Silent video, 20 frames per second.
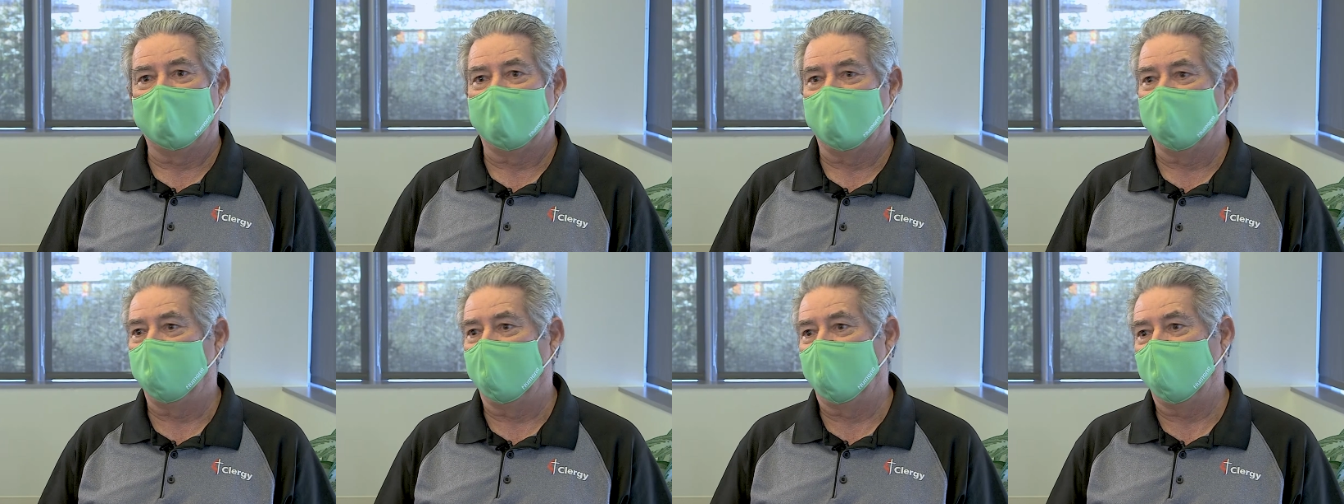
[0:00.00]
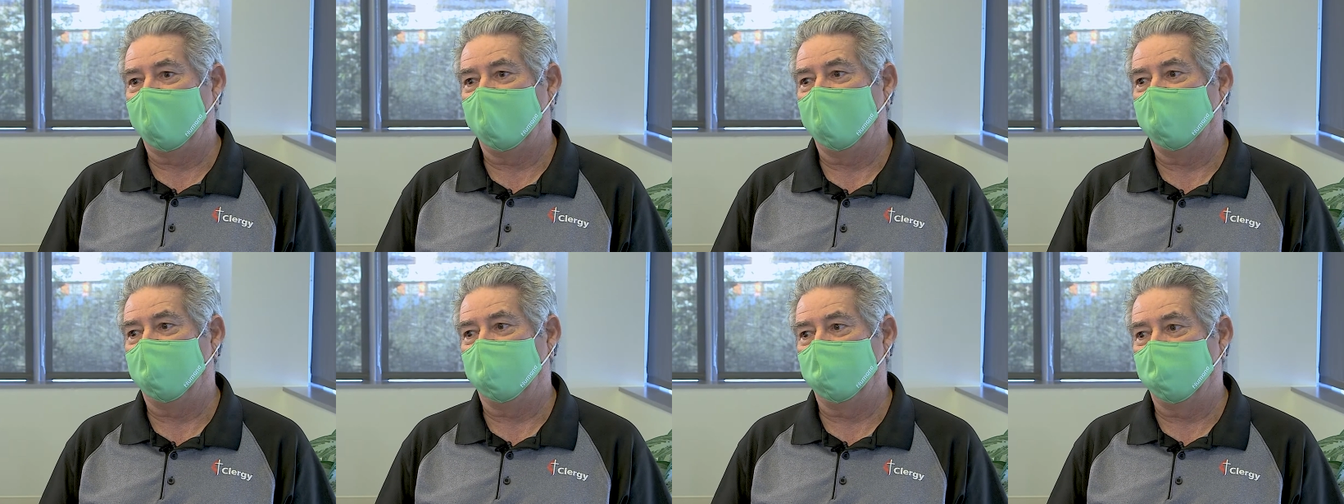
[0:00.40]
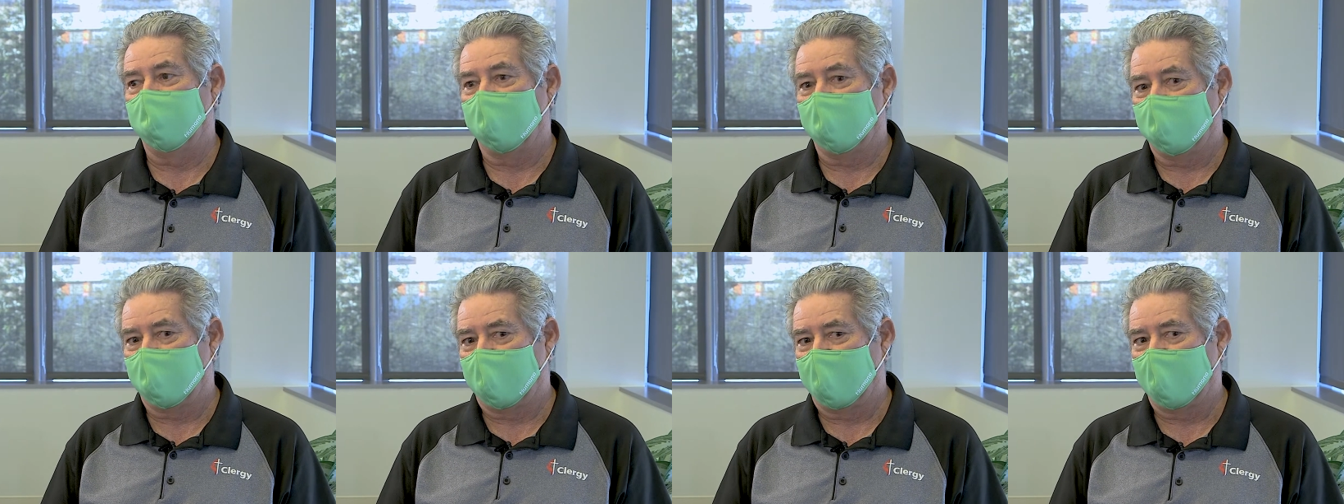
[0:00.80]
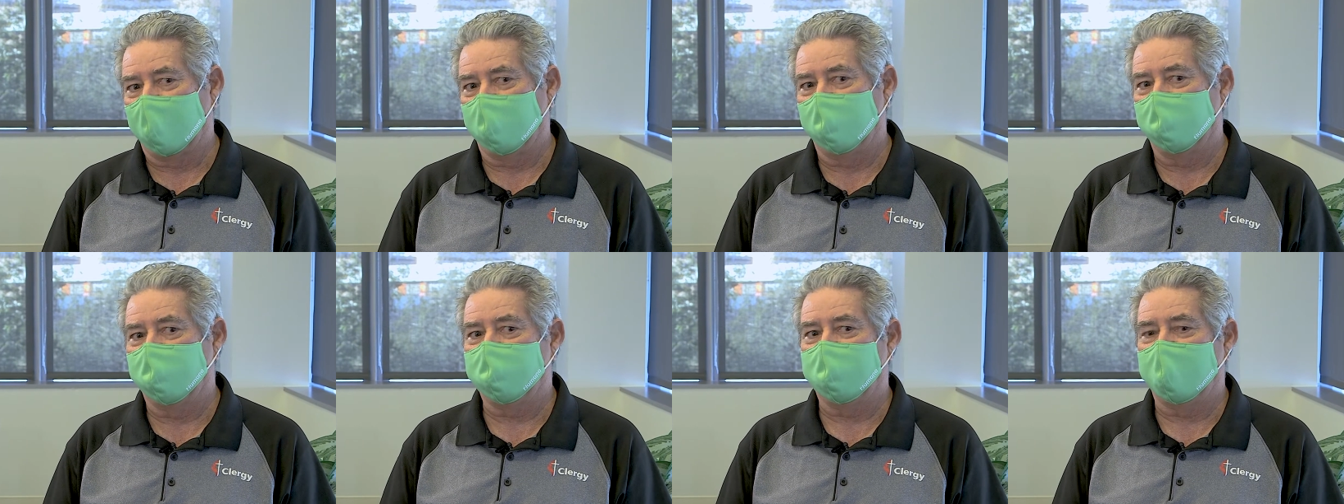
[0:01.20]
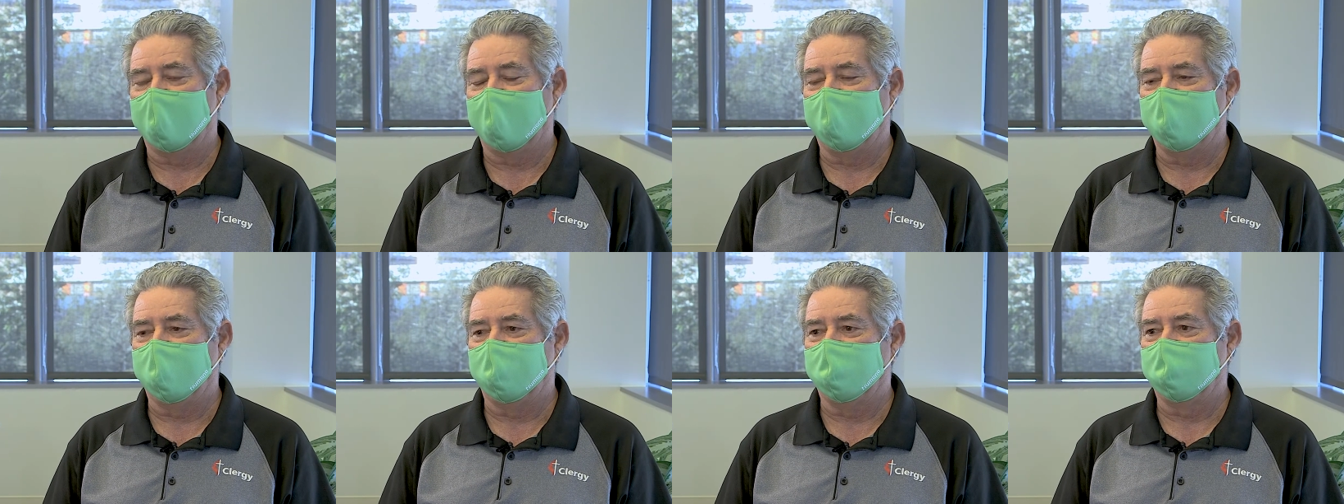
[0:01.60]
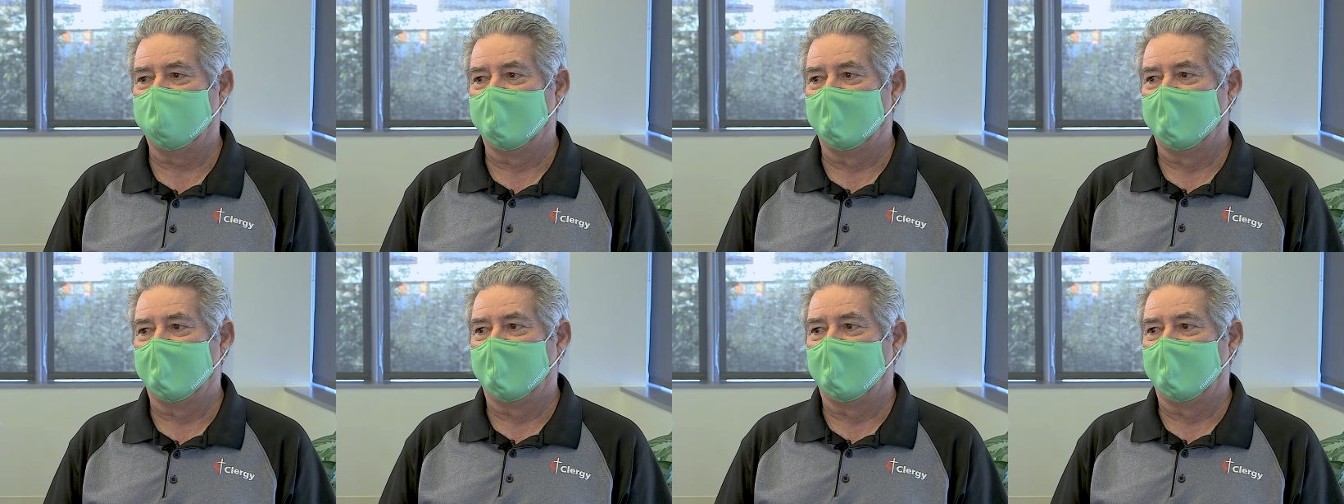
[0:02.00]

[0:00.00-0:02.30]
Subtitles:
And many of them, what I understand is